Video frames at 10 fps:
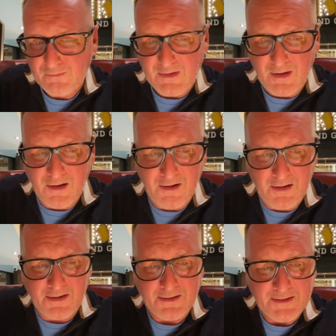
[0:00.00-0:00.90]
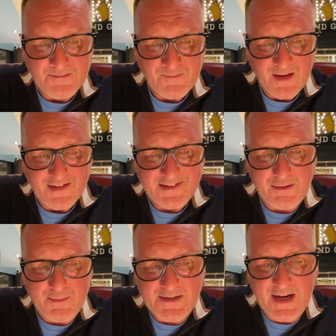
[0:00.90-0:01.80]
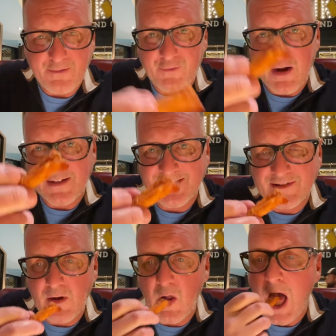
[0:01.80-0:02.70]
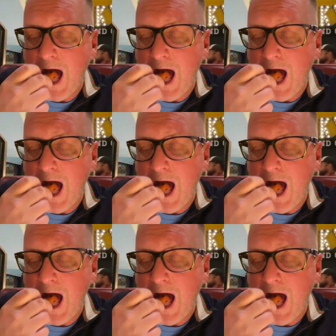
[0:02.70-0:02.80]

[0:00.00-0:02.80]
Oh, sweet potato fries as well.